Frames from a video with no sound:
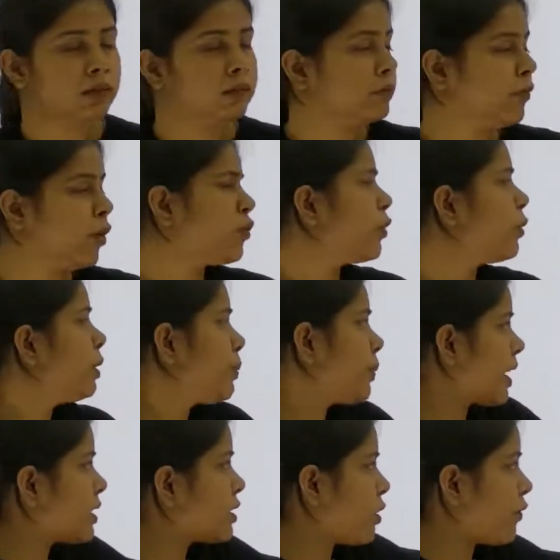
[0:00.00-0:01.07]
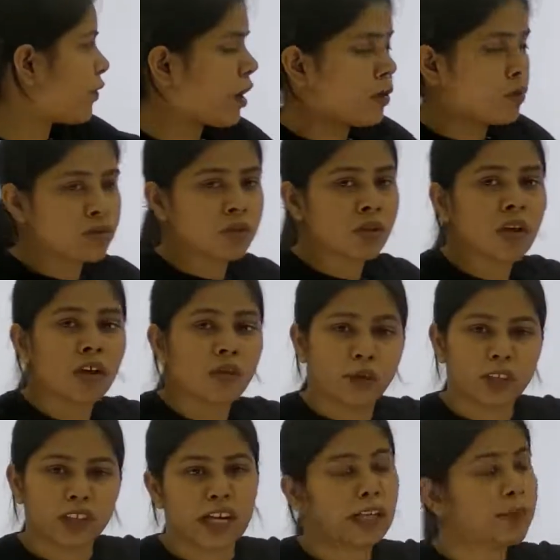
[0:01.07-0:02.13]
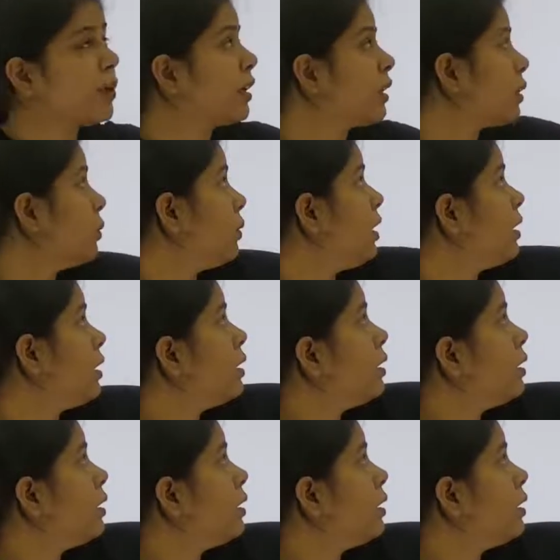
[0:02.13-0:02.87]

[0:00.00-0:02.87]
what would be the price of a house for that particular